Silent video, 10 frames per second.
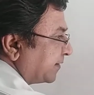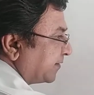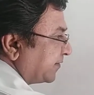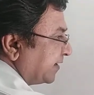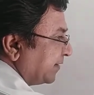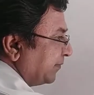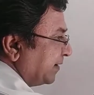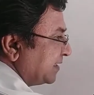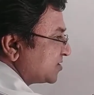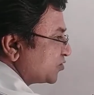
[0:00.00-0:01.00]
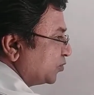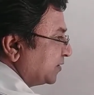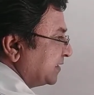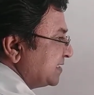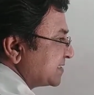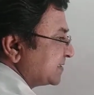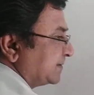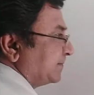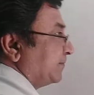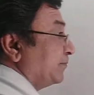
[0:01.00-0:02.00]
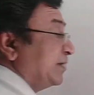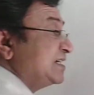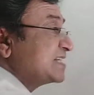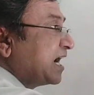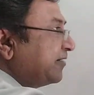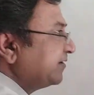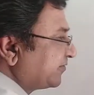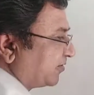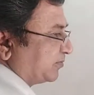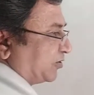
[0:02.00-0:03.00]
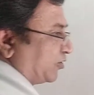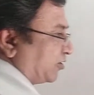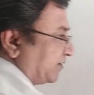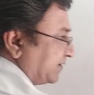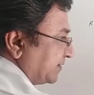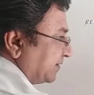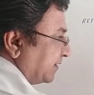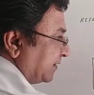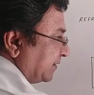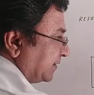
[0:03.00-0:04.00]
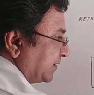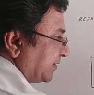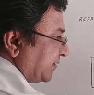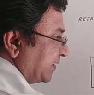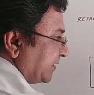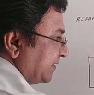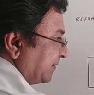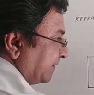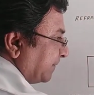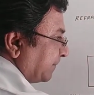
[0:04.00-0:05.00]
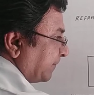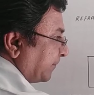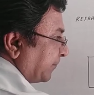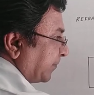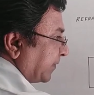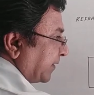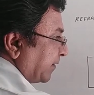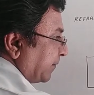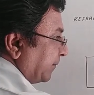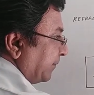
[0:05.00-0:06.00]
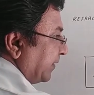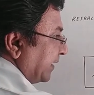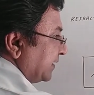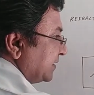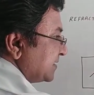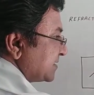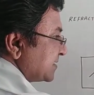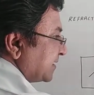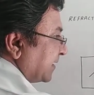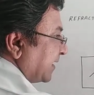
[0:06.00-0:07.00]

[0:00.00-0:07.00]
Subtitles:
the ray bends away from the normal. The ray bends